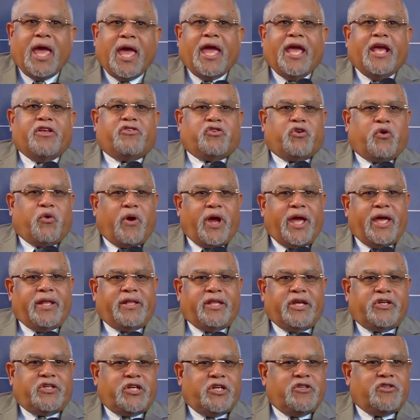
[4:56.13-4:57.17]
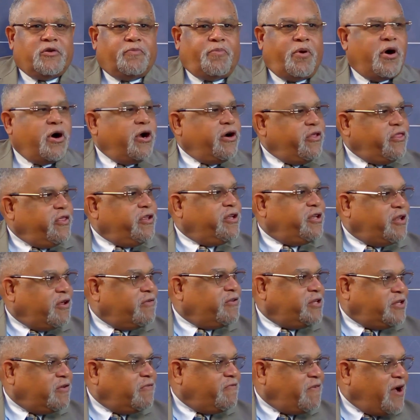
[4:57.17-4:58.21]
It's great that she's a part of the
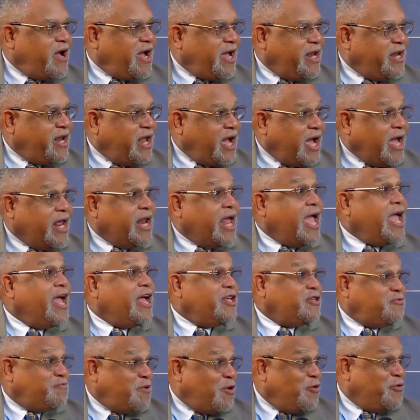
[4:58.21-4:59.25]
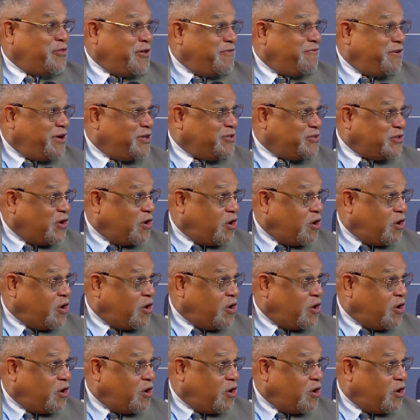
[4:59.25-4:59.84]
Divine Nine, as both of us are.